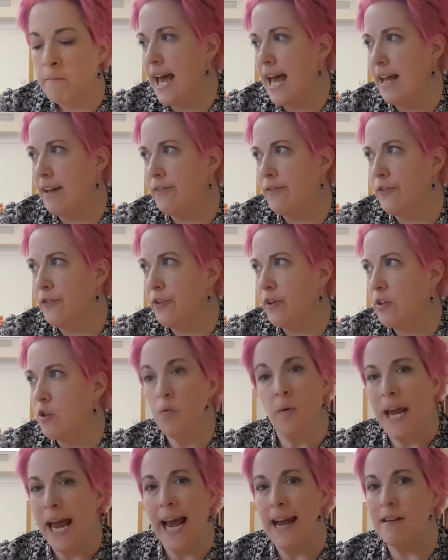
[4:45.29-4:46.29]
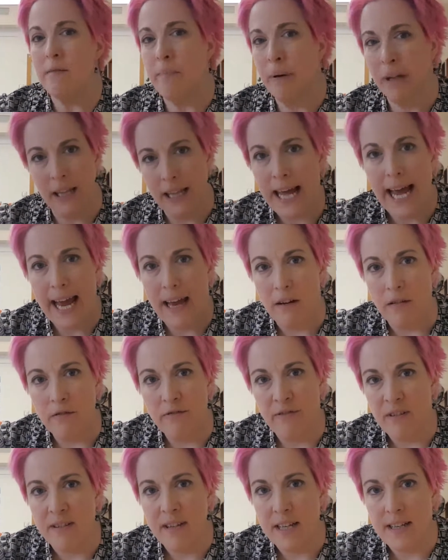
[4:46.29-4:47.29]
And you can't plan
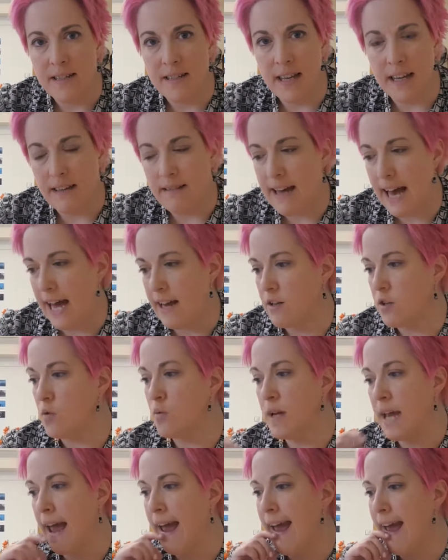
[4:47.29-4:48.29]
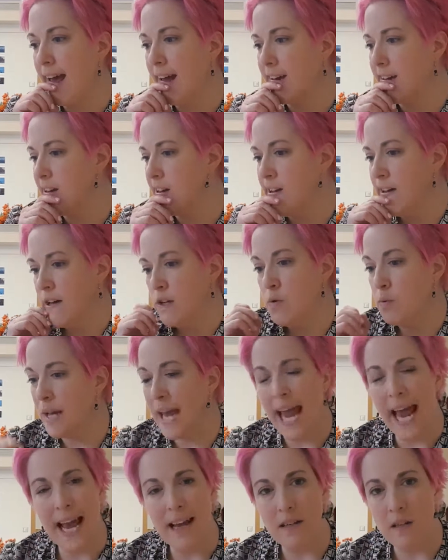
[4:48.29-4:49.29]
for things like that. You can't
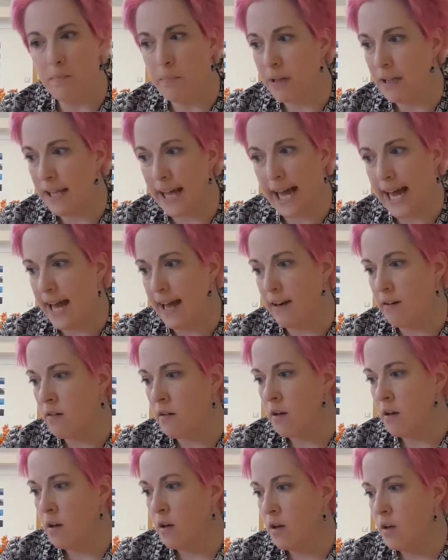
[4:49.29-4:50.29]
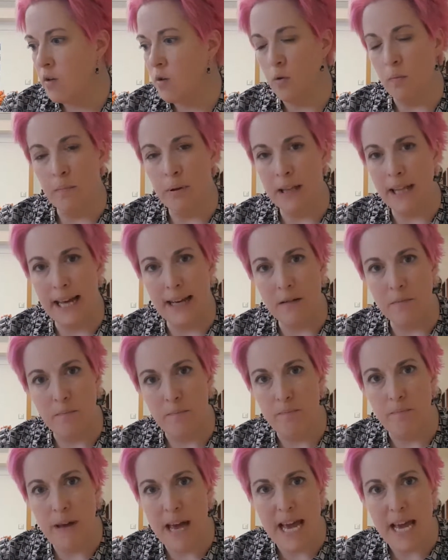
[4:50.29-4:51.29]
plan your plan
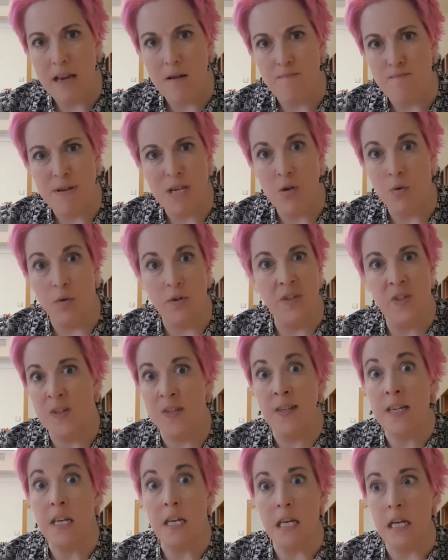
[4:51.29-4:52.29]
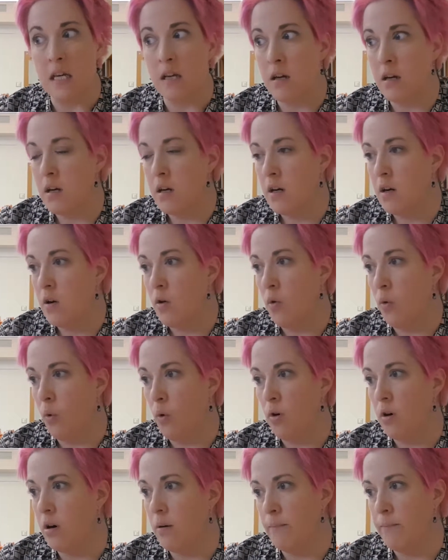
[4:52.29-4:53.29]
A, B, or C,
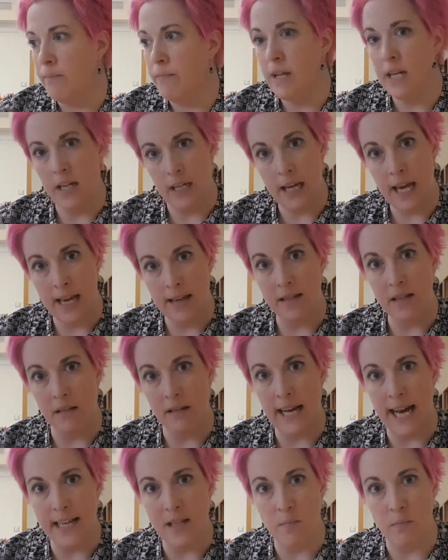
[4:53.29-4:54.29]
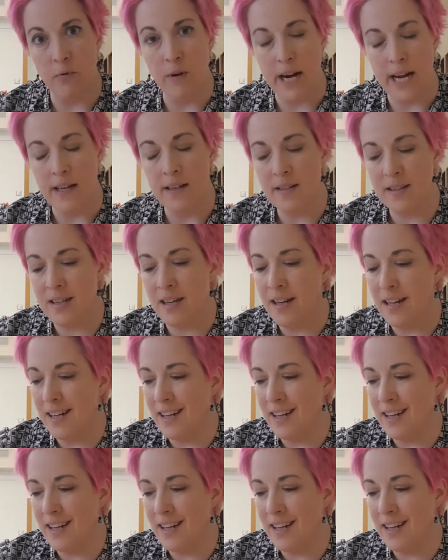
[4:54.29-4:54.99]
or in case glass breaks,